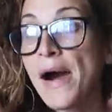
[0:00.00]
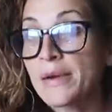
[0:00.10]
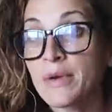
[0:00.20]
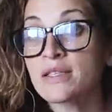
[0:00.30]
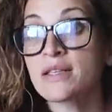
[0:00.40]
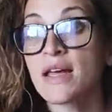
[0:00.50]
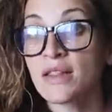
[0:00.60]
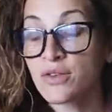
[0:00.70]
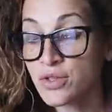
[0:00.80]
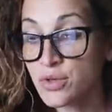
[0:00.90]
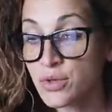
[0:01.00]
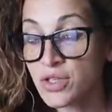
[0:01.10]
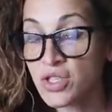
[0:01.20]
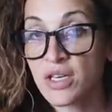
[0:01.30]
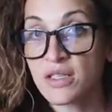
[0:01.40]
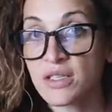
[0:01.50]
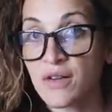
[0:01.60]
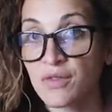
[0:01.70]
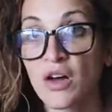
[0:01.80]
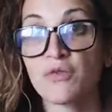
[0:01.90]
I'm not saying there's no such thing as
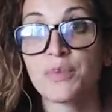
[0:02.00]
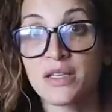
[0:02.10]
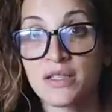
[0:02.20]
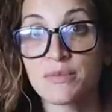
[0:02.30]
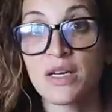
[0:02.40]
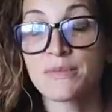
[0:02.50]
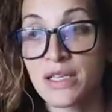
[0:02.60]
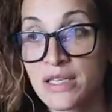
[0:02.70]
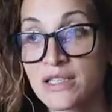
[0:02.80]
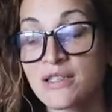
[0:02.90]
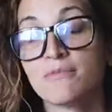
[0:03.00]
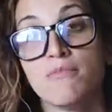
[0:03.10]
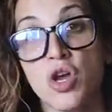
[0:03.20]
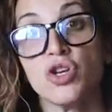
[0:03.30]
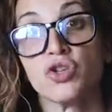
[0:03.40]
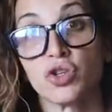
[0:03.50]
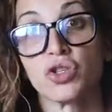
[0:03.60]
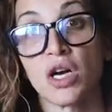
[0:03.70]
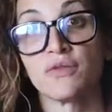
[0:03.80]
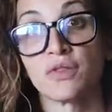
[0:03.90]
tough love, because sometimes I need some major
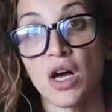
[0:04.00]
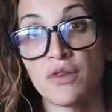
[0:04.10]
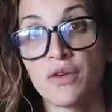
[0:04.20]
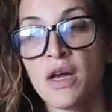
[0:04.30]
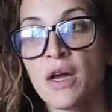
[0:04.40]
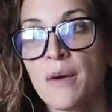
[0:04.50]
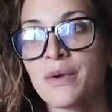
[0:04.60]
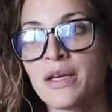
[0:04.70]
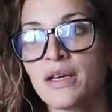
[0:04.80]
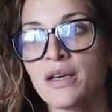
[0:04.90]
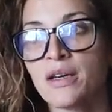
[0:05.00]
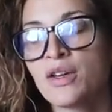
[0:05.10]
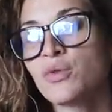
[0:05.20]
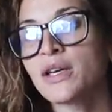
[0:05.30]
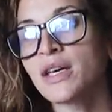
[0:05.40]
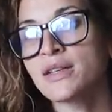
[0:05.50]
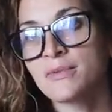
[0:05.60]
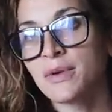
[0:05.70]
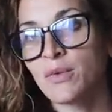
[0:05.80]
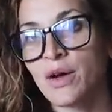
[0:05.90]
tough love, but you don't kick
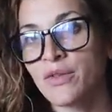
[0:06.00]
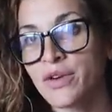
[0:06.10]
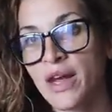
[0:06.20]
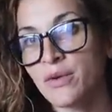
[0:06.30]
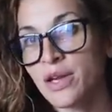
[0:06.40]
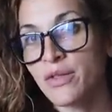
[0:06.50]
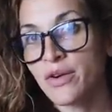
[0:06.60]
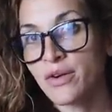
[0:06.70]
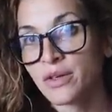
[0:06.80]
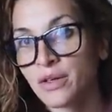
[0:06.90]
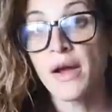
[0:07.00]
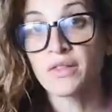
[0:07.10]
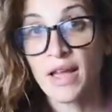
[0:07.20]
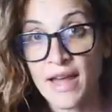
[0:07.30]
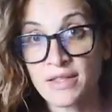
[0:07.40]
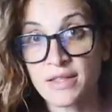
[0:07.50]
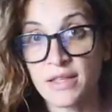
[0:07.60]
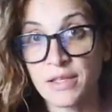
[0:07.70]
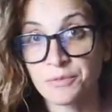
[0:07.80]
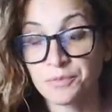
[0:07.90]
somebody while they're down either. And
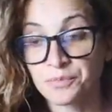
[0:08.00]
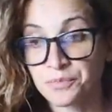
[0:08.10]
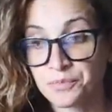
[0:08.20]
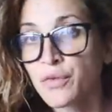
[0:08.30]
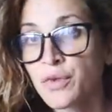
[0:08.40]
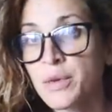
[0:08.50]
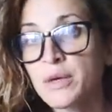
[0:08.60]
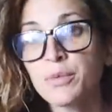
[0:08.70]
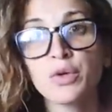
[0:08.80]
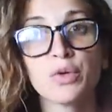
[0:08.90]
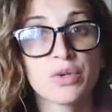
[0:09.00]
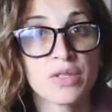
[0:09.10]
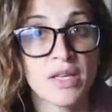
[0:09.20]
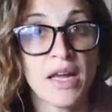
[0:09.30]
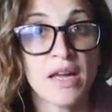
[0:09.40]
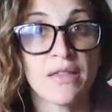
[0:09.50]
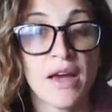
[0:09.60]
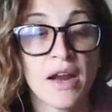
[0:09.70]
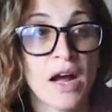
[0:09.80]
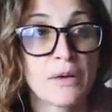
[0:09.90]
lastly, for the people who are saying
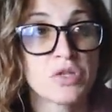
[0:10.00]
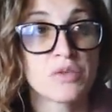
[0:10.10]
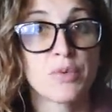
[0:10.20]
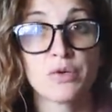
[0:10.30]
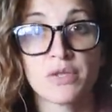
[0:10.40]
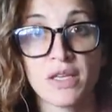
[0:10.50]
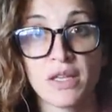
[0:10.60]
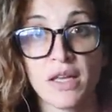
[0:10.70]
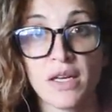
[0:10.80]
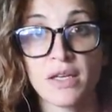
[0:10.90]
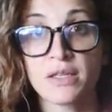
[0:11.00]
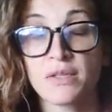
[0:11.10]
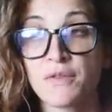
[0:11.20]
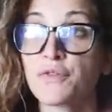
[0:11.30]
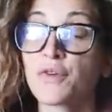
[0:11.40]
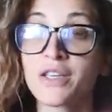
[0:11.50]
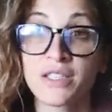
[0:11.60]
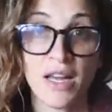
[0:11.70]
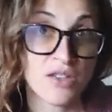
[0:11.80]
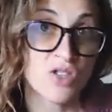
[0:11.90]
that I'm just posting things for
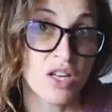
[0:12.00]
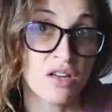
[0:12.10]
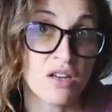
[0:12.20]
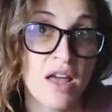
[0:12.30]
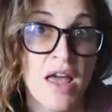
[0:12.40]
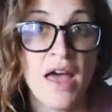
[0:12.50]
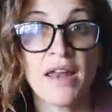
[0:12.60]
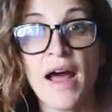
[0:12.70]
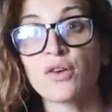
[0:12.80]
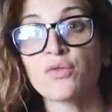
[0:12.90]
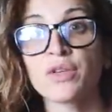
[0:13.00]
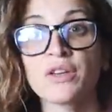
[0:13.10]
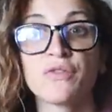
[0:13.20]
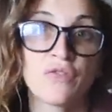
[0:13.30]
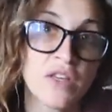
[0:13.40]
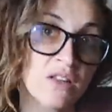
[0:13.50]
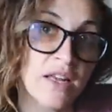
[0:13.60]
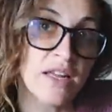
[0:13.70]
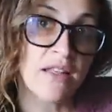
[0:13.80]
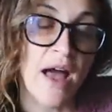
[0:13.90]
attention and I don't really feel
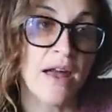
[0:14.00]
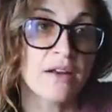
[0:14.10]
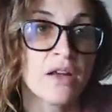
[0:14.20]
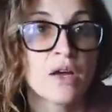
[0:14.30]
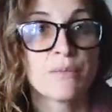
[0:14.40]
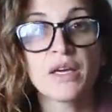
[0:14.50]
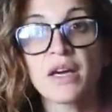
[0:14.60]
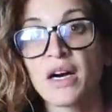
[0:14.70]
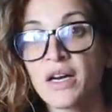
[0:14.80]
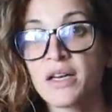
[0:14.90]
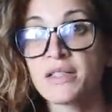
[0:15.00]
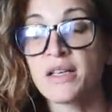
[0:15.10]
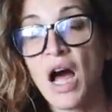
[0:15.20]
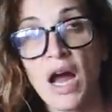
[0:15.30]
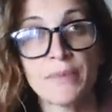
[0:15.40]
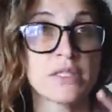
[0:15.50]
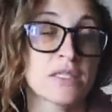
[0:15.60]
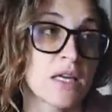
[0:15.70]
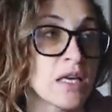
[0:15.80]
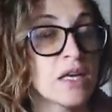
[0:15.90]
like that because I'm
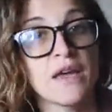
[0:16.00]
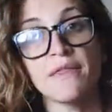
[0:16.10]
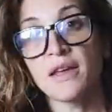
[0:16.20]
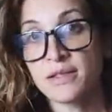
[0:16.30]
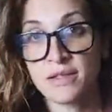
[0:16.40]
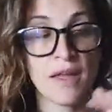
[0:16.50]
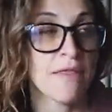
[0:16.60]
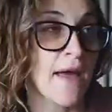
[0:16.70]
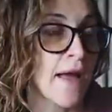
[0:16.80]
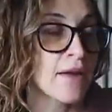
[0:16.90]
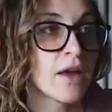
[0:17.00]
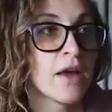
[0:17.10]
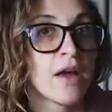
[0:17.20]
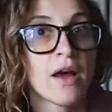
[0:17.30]
skinny and this and that,